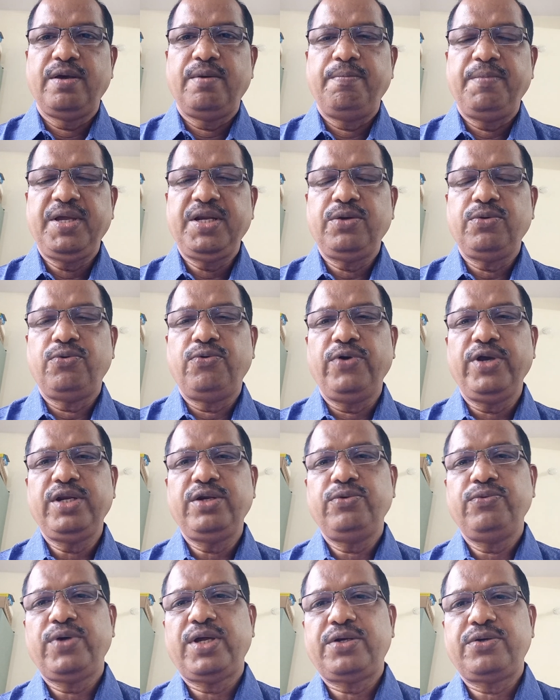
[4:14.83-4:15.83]

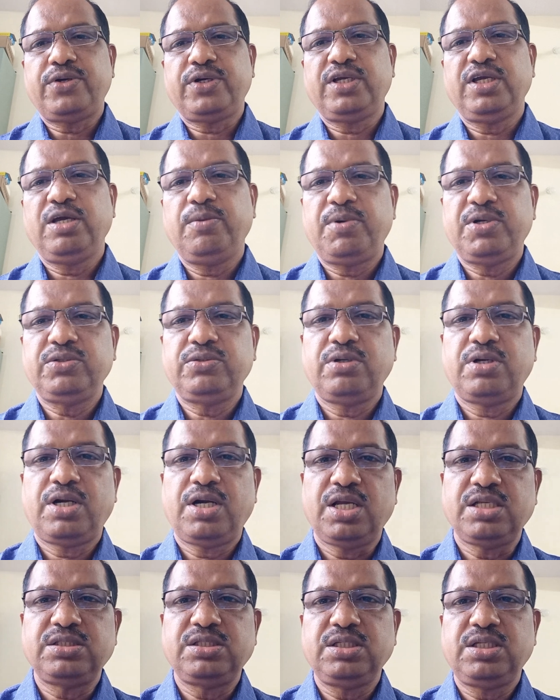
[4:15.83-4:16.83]
When we are talking about the
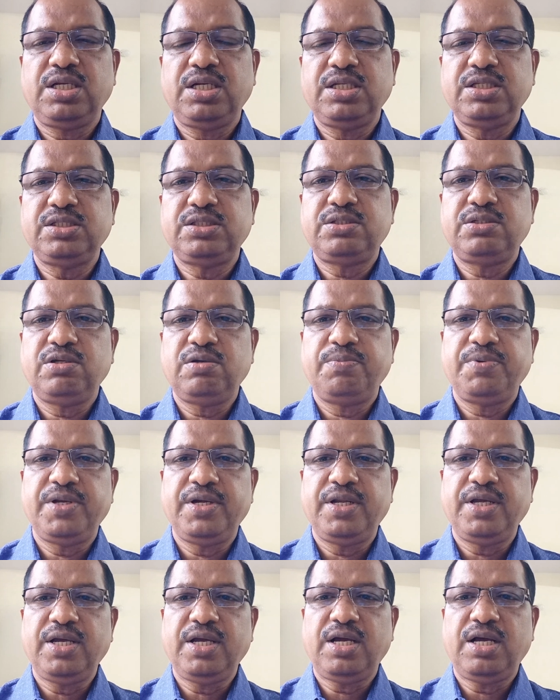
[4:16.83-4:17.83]
classical history of
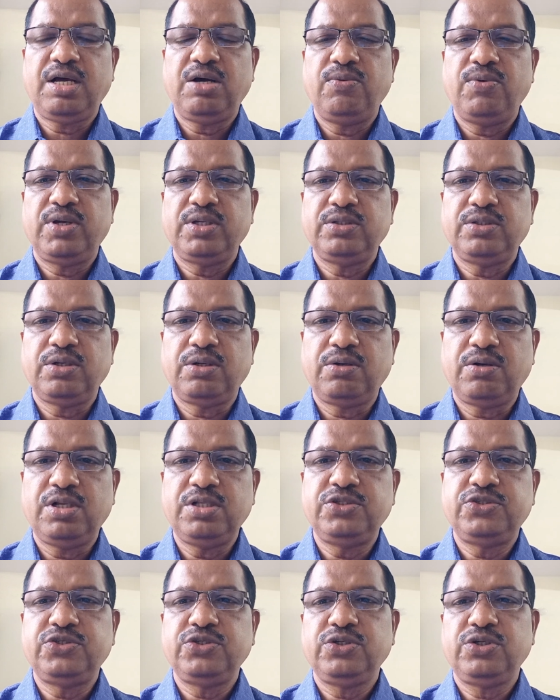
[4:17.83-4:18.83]
India, our the
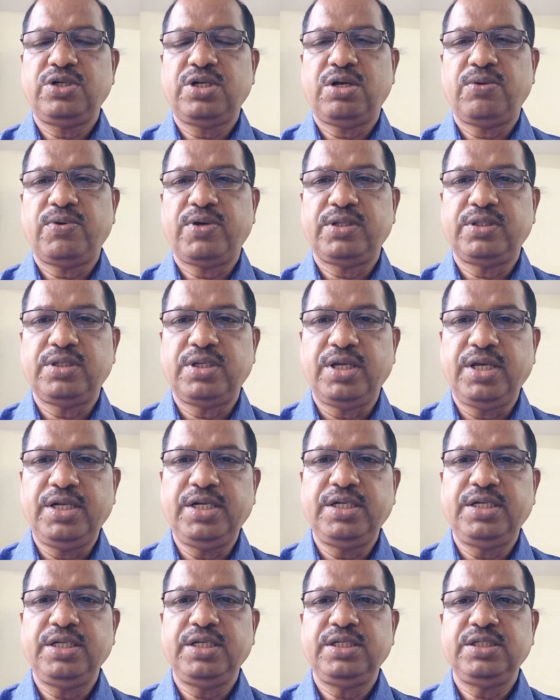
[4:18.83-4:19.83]
culture, our the
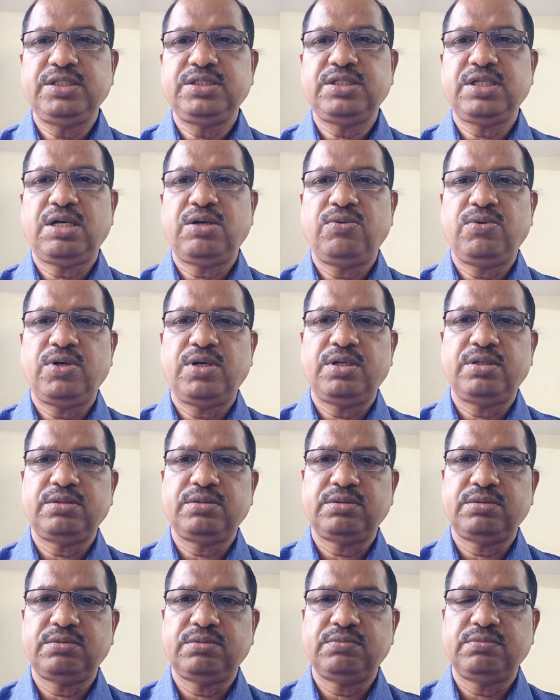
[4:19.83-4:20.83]
heritage,
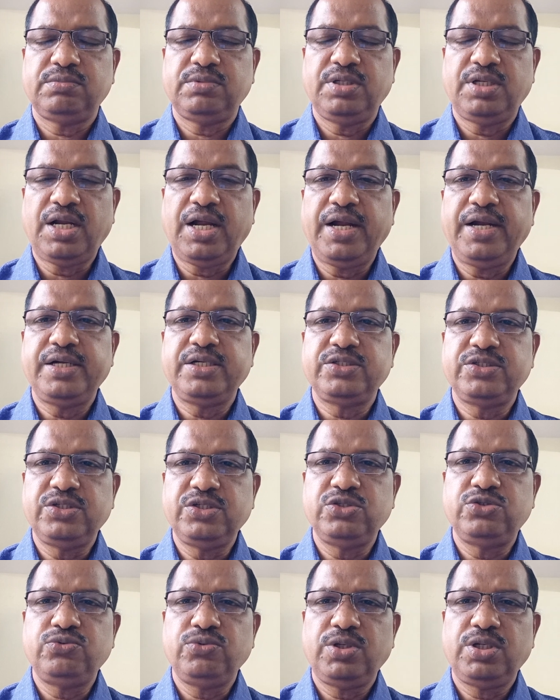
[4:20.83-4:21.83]
our rites,
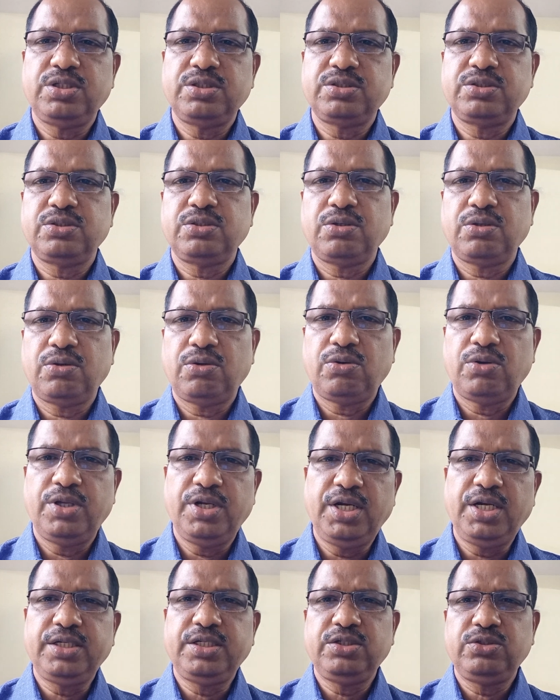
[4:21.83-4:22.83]
rituals
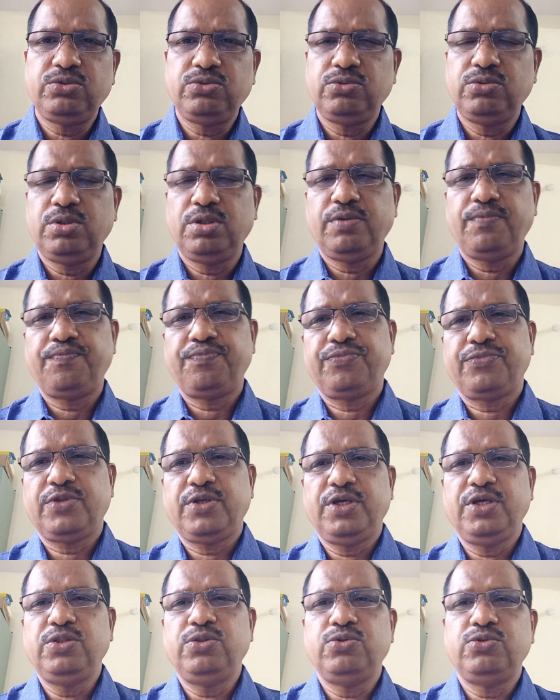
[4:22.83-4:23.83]
relating to the
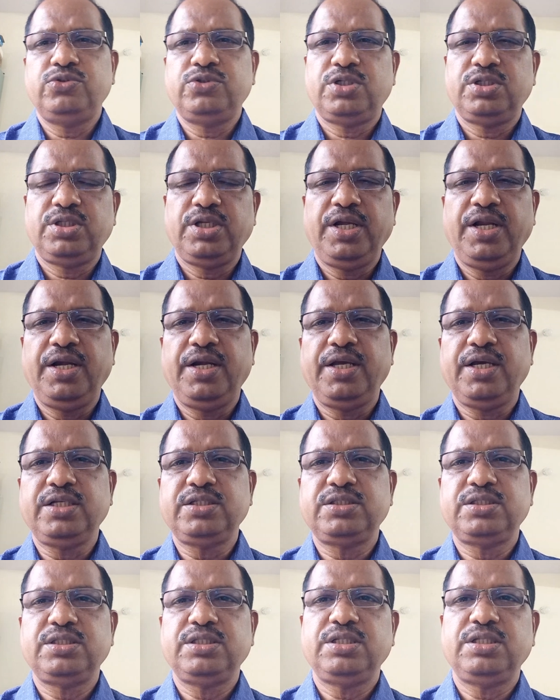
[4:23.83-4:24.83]
Hindus or the
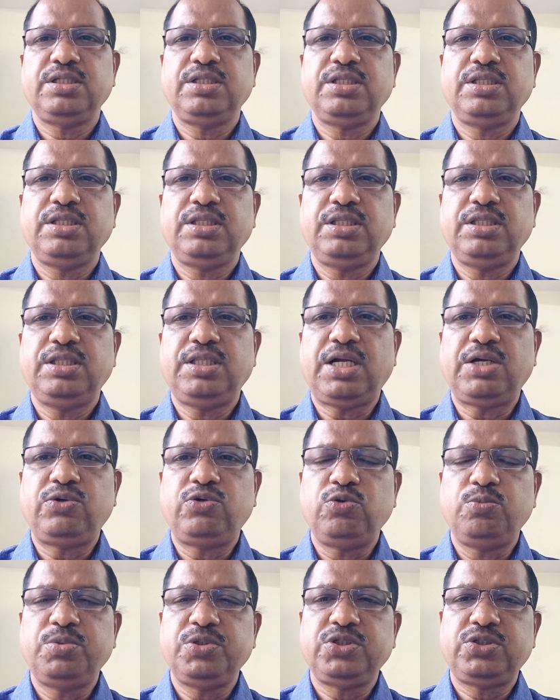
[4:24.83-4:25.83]
Indians, that
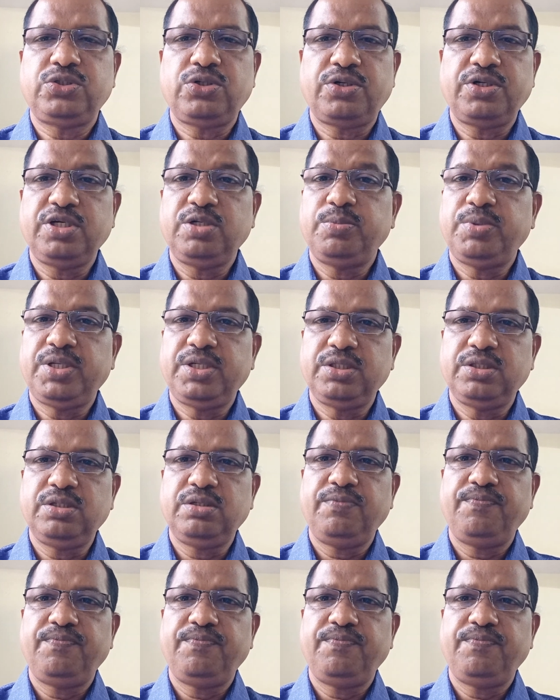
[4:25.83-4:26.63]
to be studied very